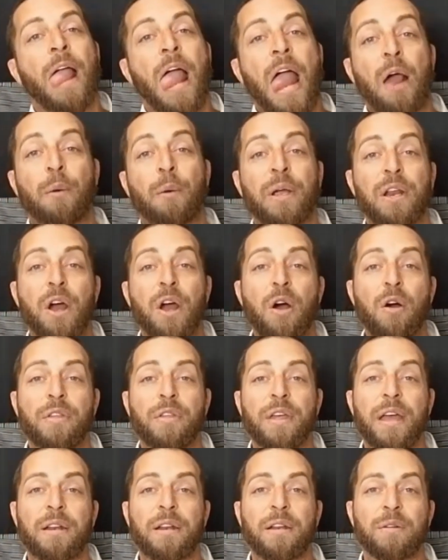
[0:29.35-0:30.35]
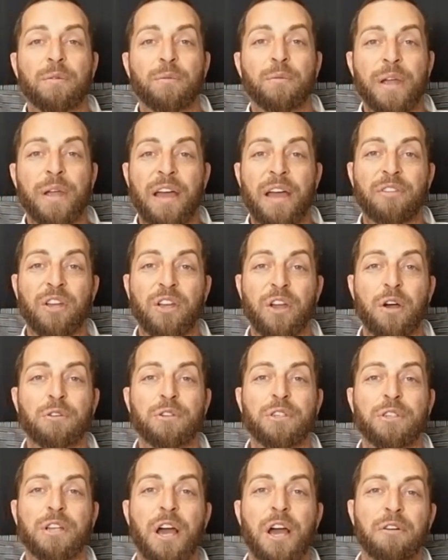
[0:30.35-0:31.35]
And we know that we have the
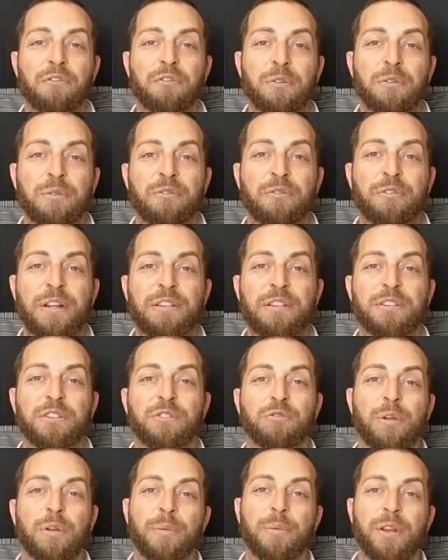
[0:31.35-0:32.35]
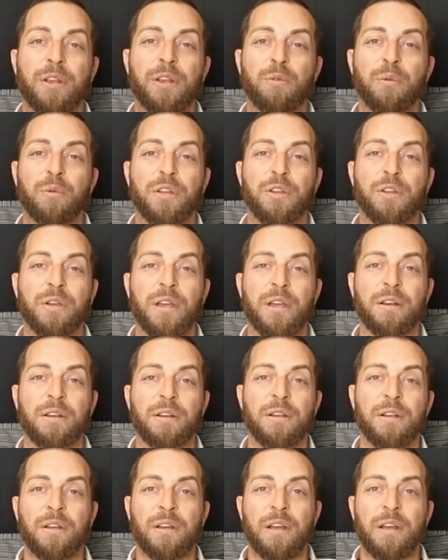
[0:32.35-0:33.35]
Ghost Gunner from Defense Distributed, where you can
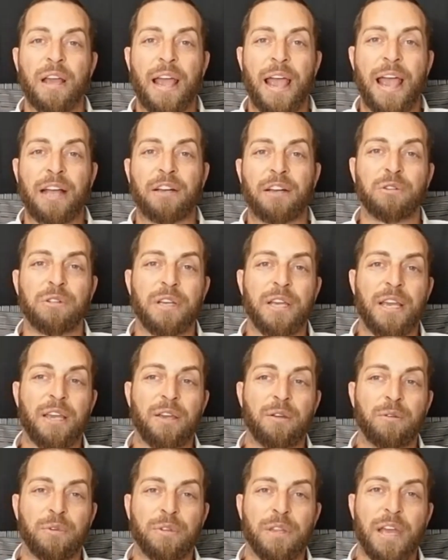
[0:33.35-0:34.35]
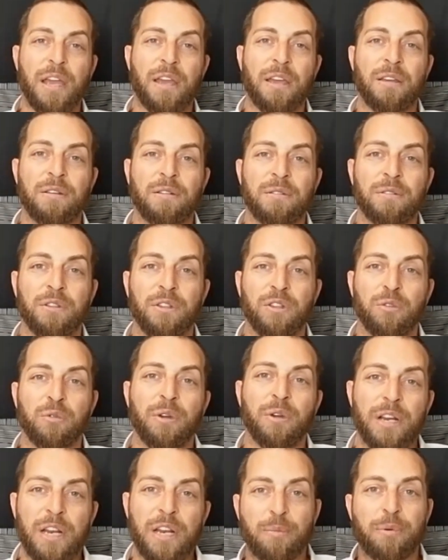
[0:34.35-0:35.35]
actually, with a
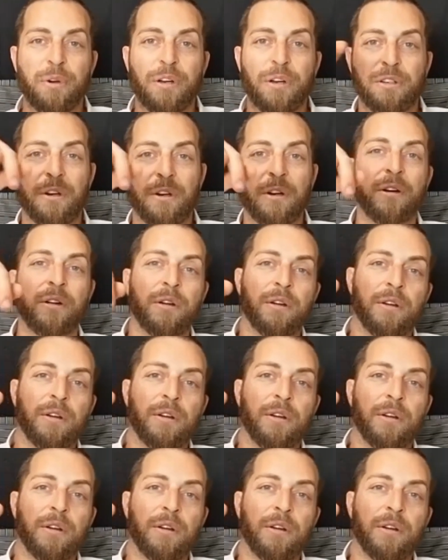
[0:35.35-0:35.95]
3D printer,